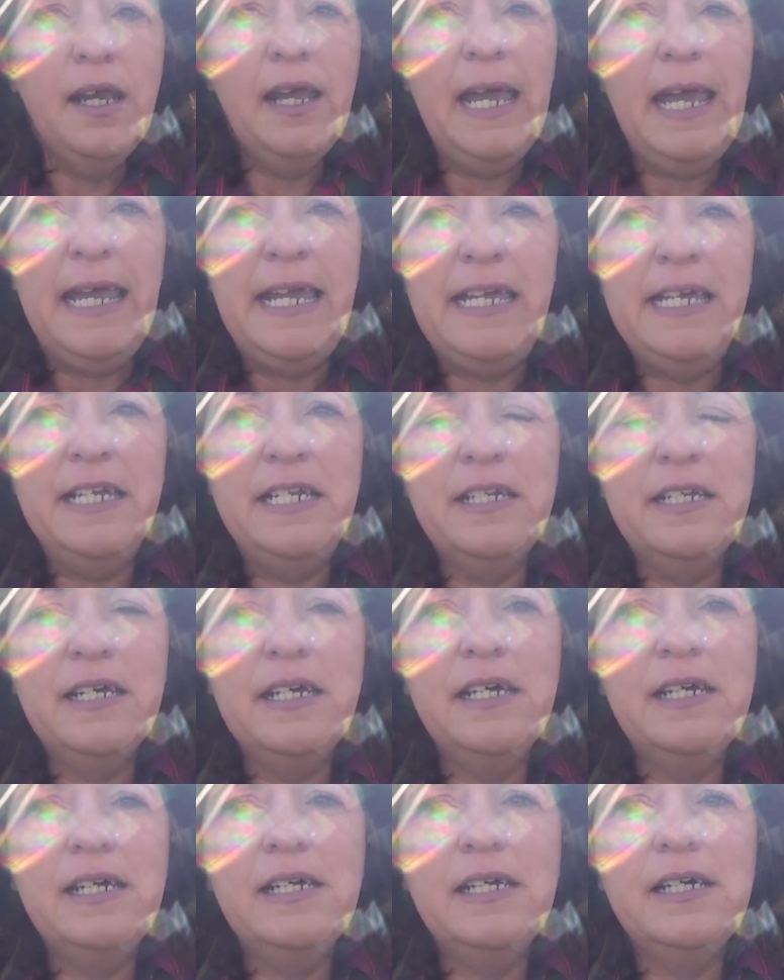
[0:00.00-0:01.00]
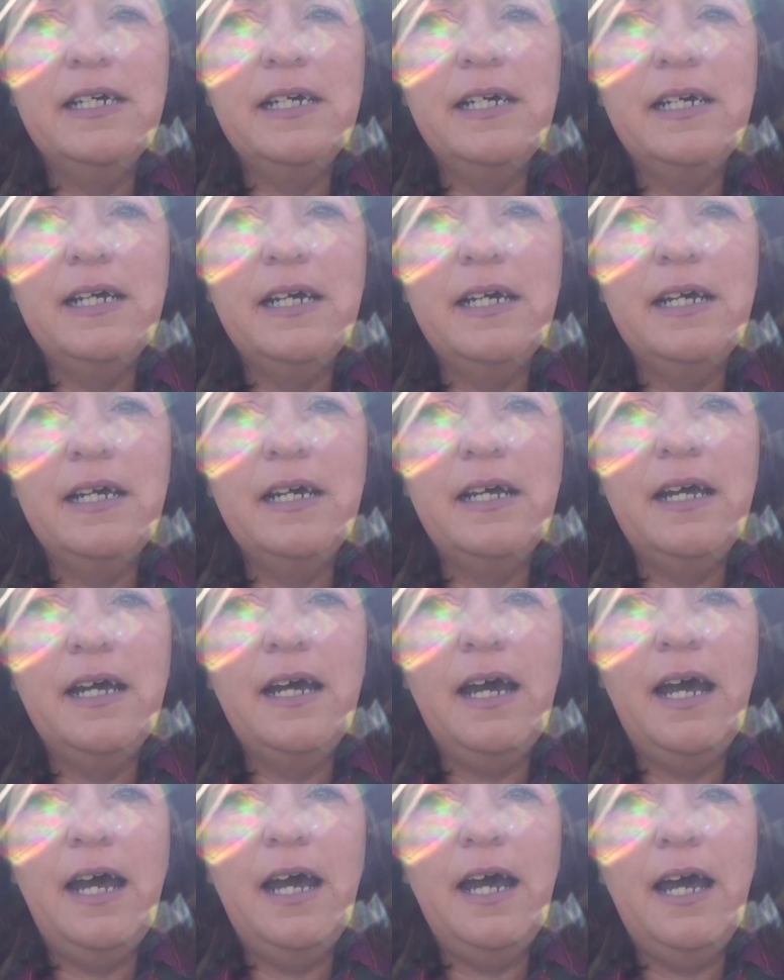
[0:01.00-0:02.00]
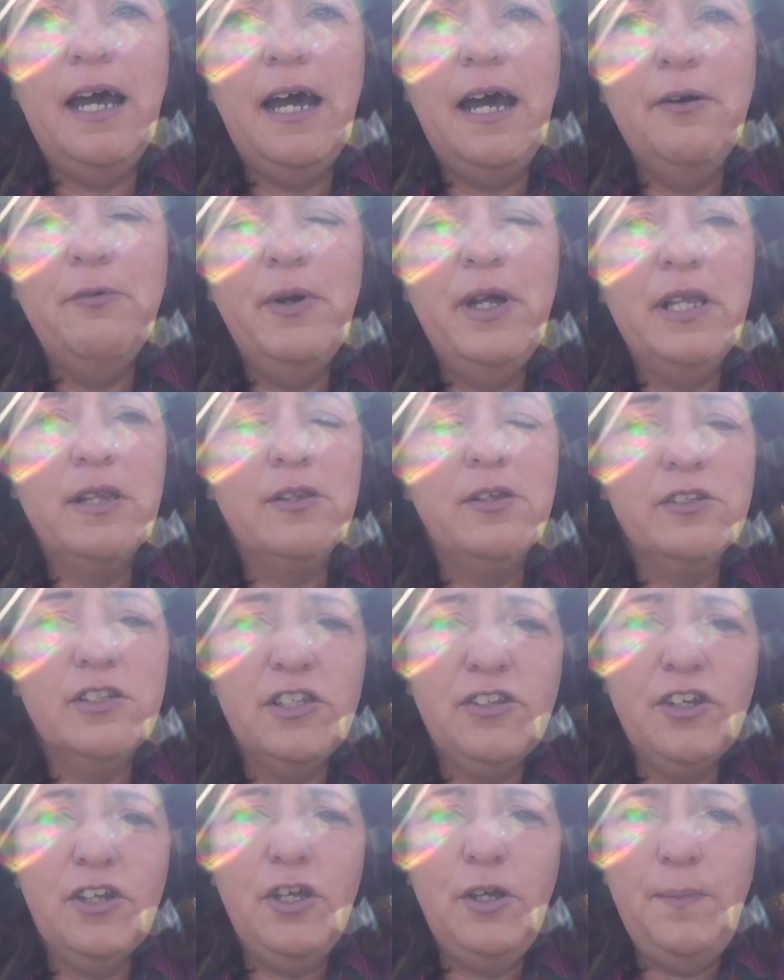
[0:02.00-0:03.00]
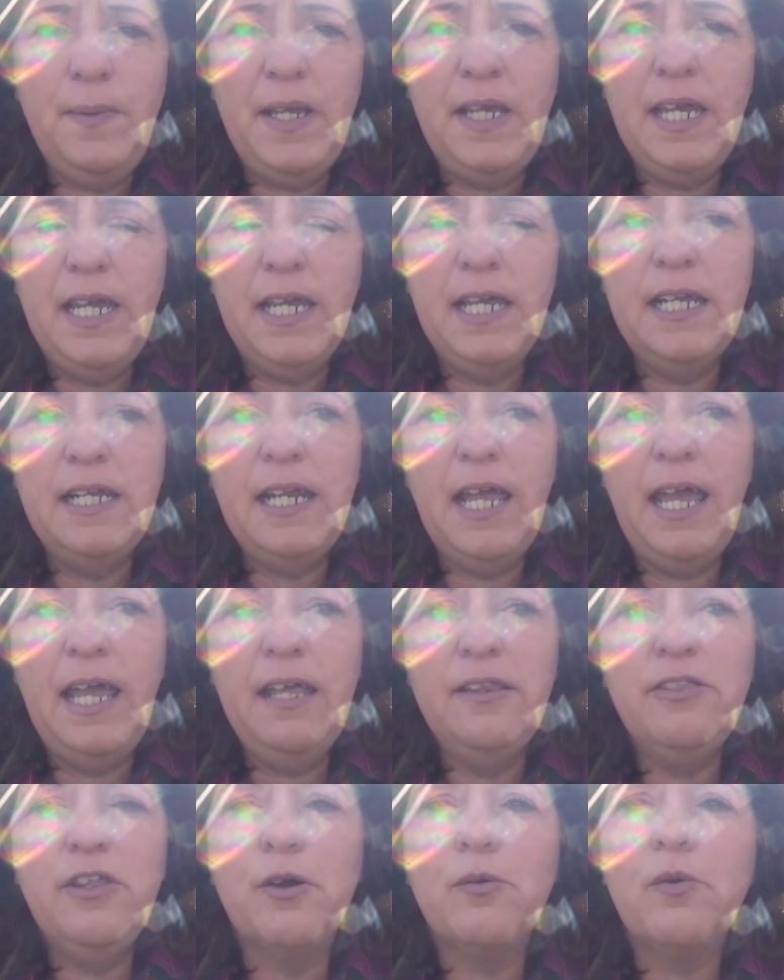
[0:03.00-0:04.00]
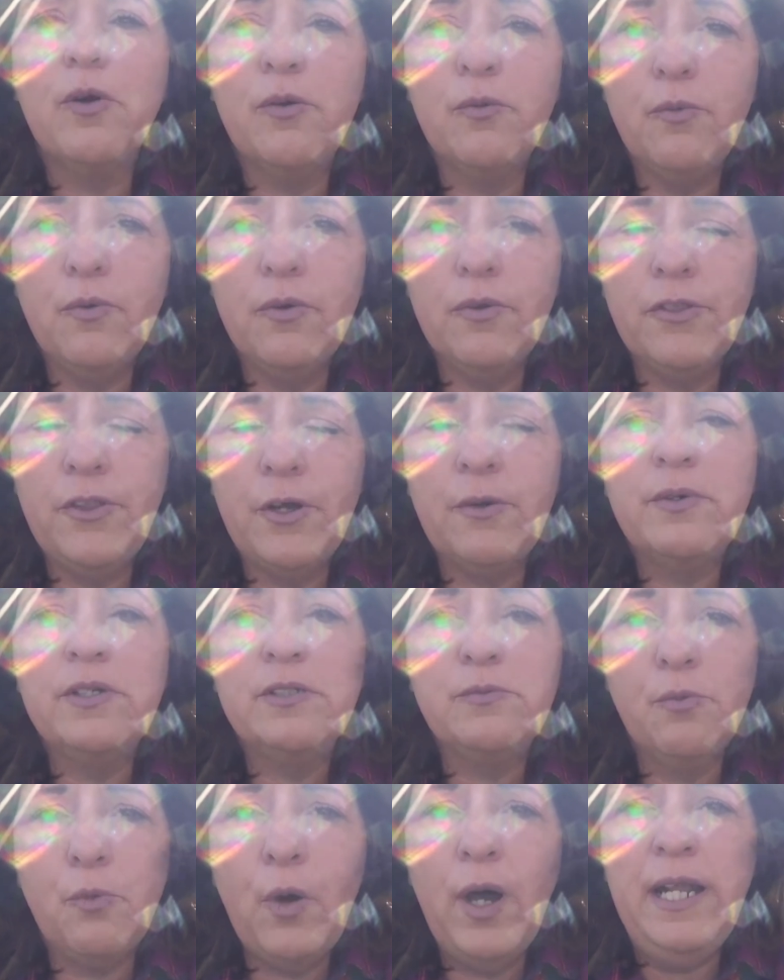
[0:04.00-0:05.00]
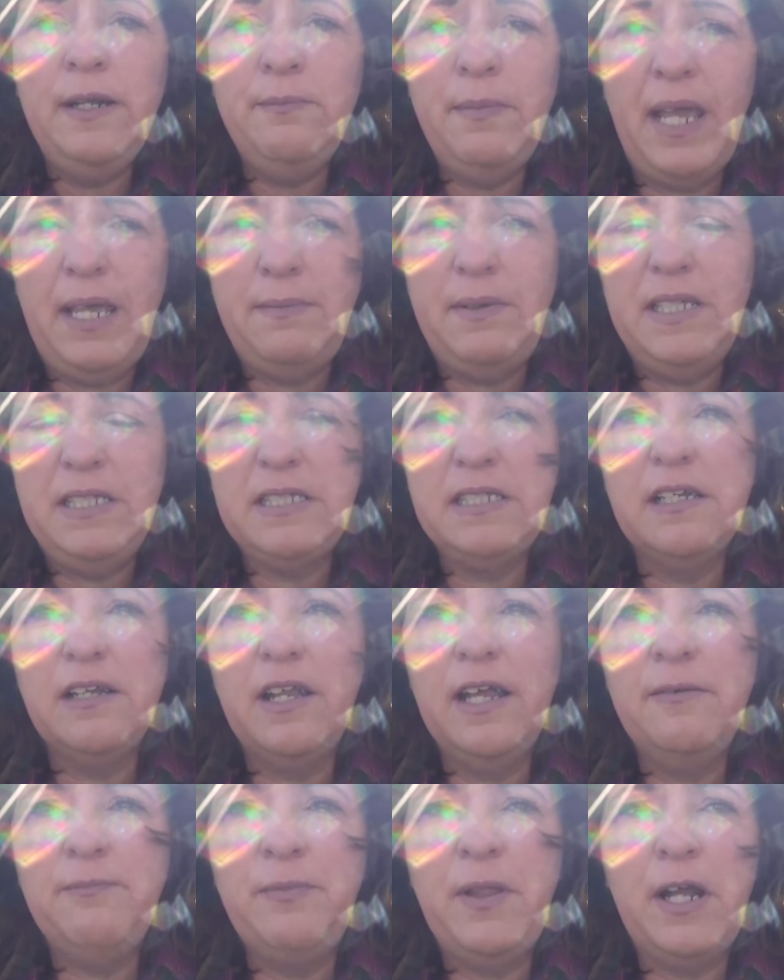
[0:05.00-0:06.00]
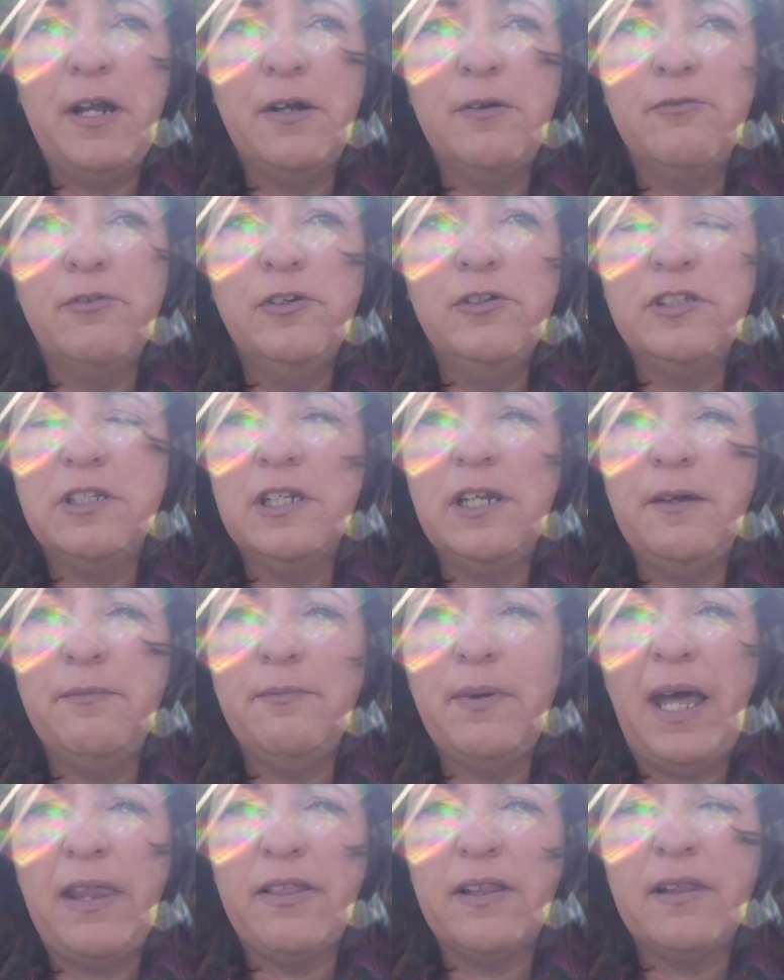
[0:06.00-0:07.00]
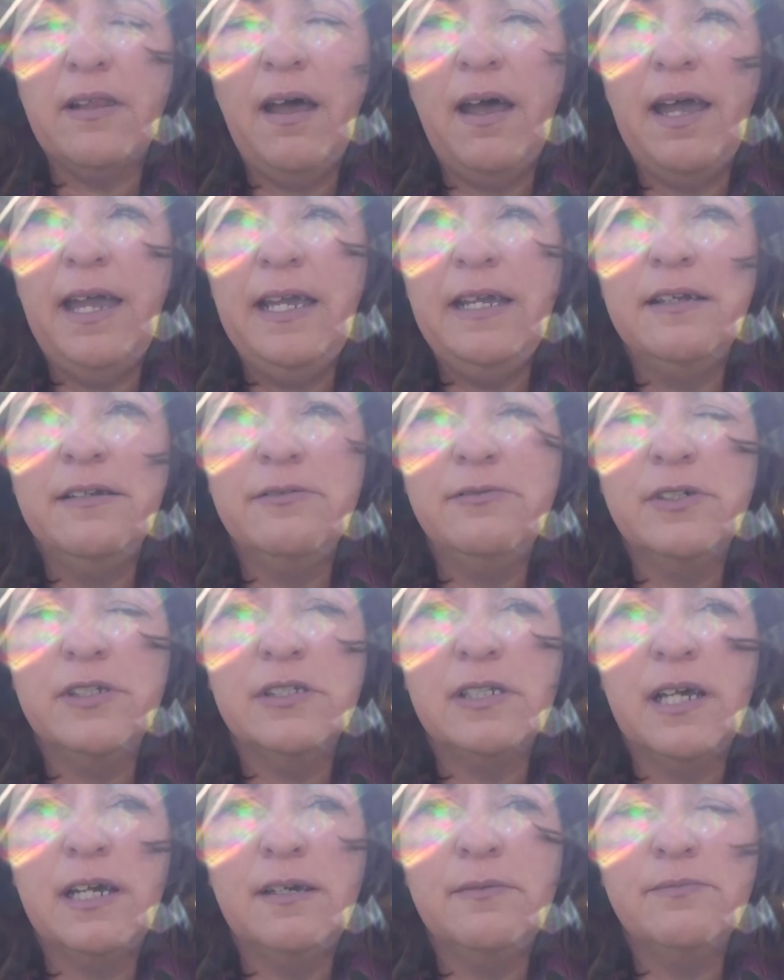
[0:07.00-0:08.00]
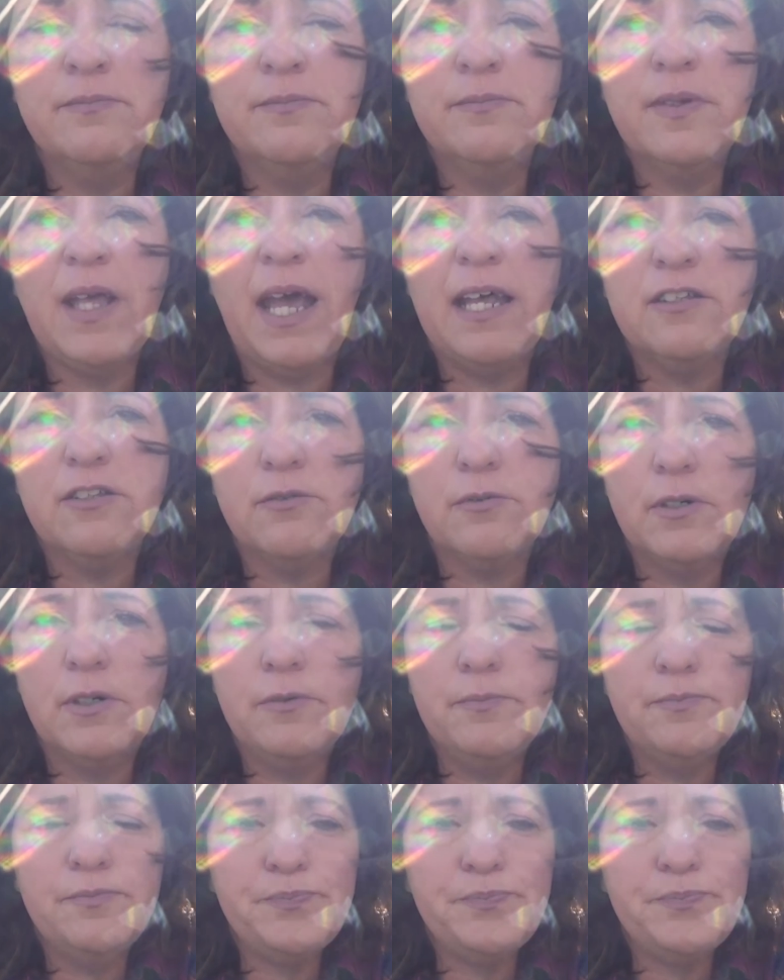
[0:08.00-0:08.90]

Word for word: And I went and looked at the coop again, and there were there was one baby still up there roosting up by the light. It was um, casserole.